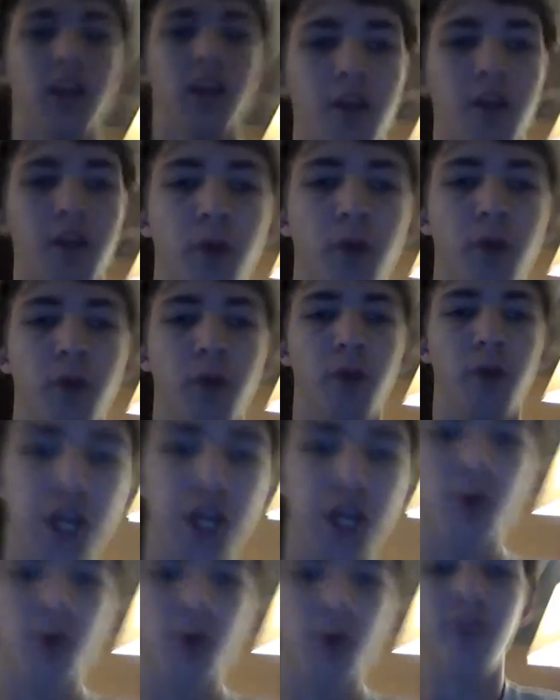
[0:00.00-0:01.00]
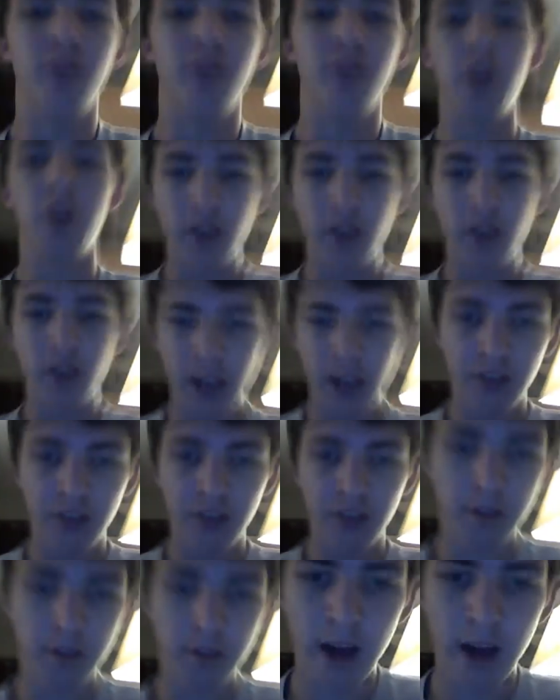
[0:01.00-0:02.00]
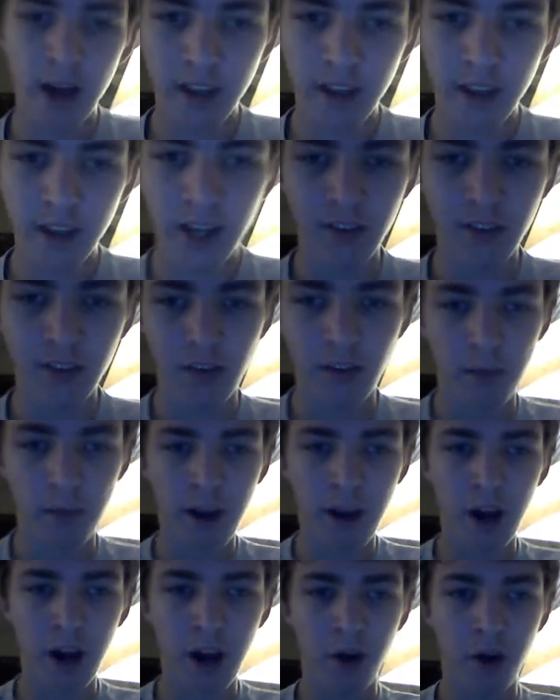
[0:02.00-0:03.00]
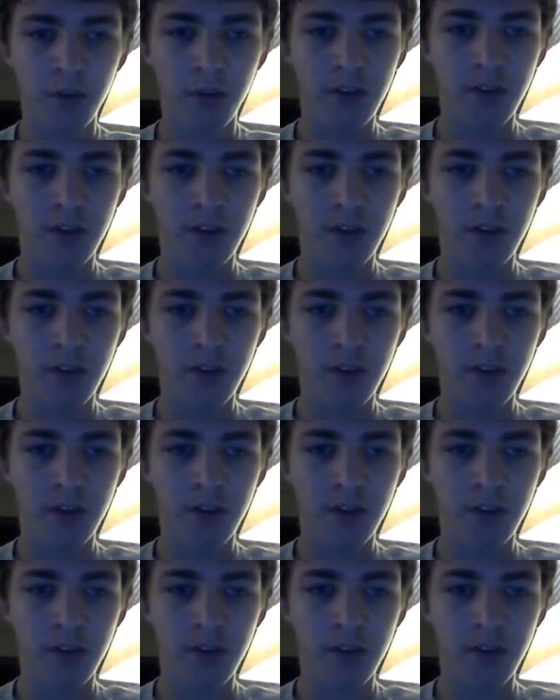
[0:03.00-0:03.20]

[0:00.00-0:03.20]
The ratio of good things to bad things is about,